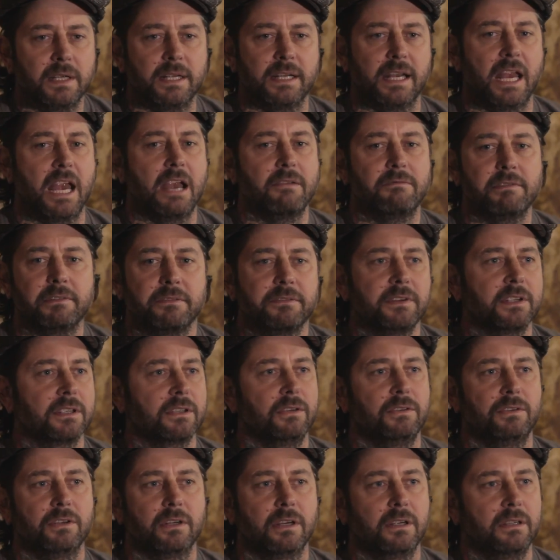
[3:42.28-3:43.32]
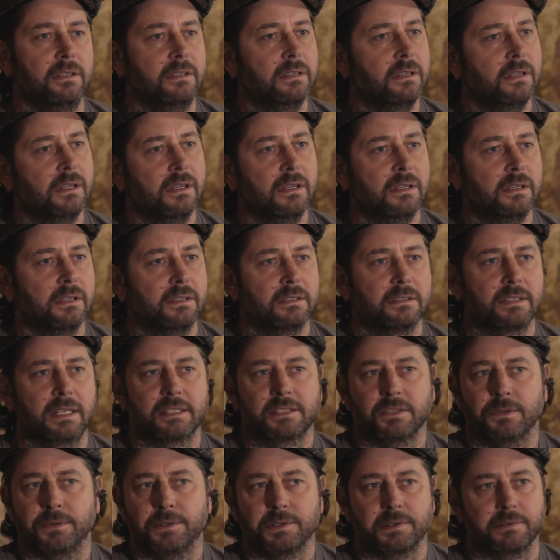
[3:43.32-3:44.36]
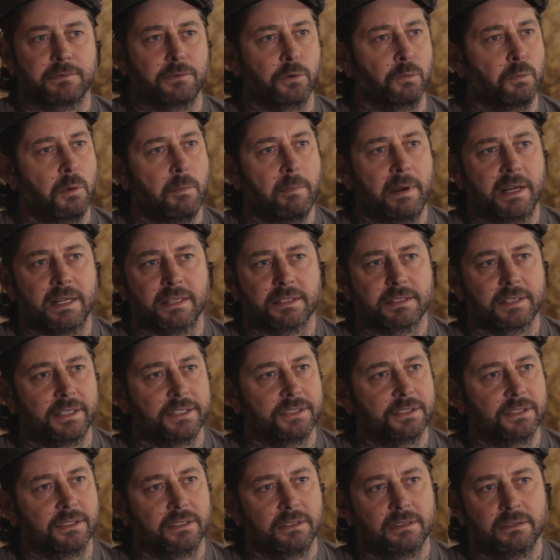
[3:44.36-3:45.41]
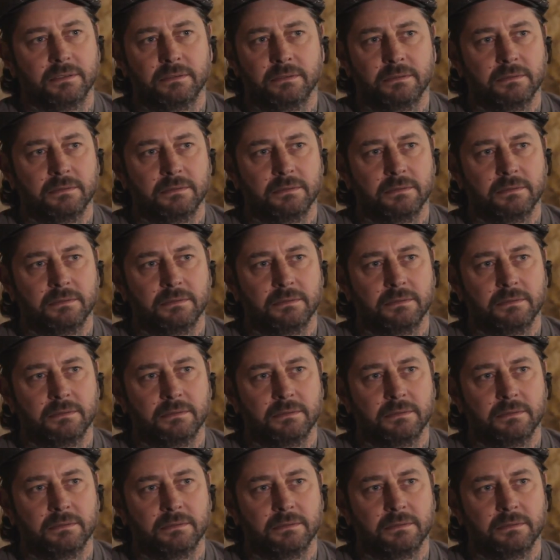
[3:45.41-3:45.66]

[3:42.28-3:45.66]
in everything you do. Tattooing is a form of meditation.